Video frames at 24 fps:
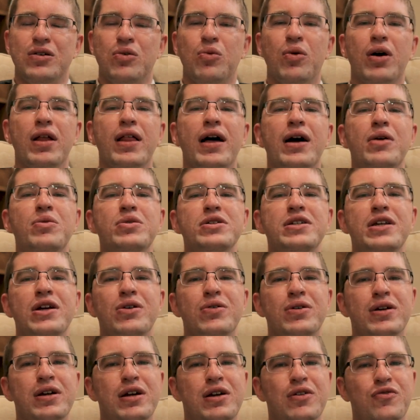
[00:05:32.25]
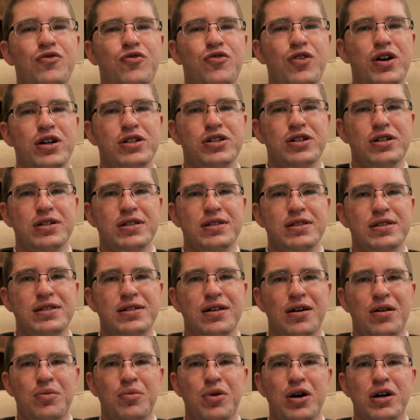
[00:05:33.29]
While I was hearing confessions,
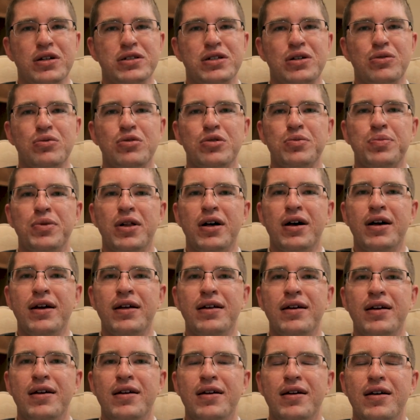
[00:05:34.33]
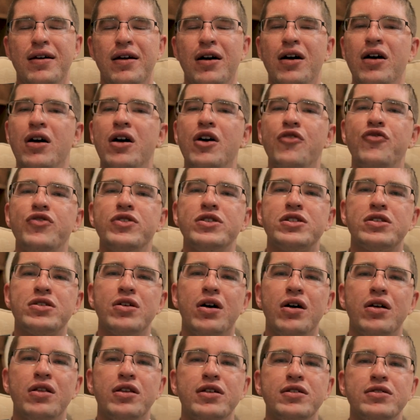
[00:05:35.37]
Don Bosco replied, I often
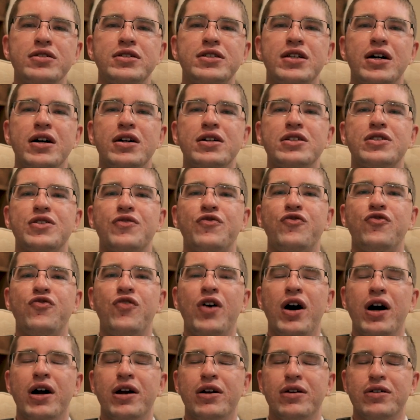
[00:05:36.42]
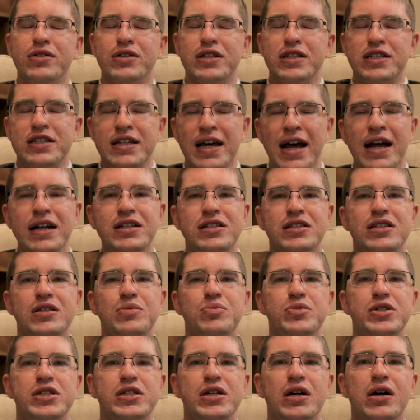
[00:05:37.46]
saw little tongues of fire detach
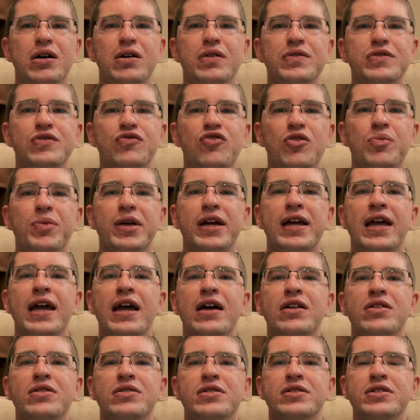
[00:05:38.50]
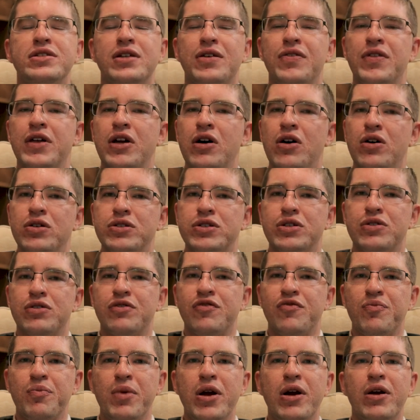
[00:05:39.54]
themselves from the candles on the altar
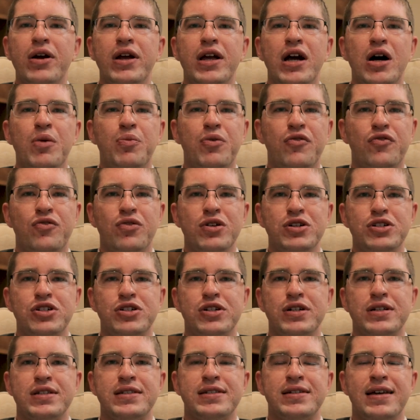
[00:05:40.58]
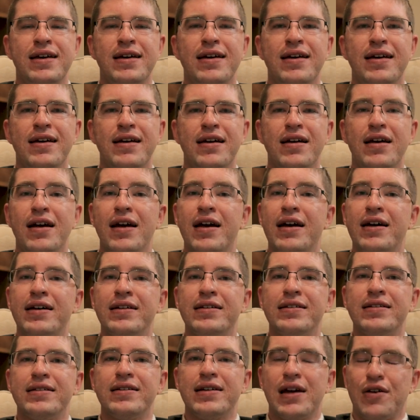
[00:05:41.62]
of Mary Help of Christians,
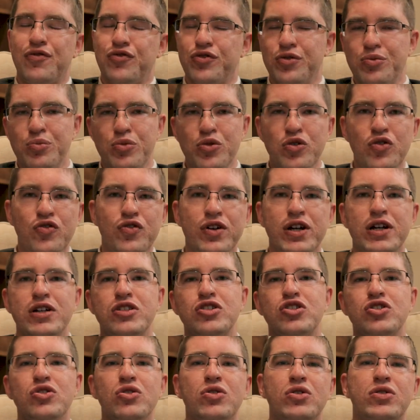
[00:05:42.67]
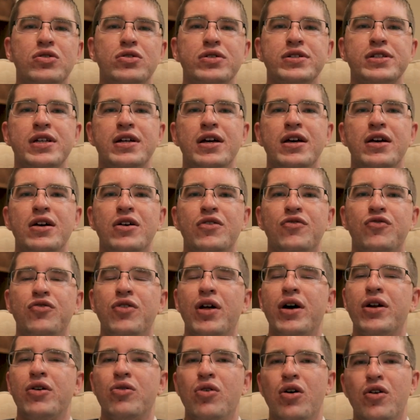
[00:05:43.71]
and, after moving in circles,
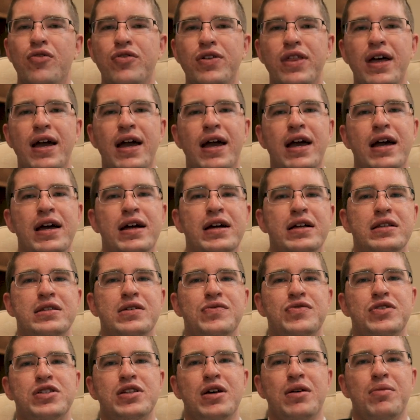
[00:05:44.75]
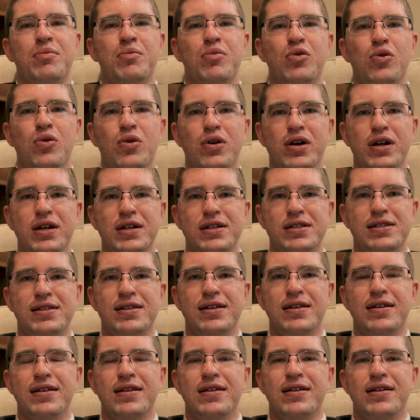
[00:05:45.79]
flutter over the heads of some boys.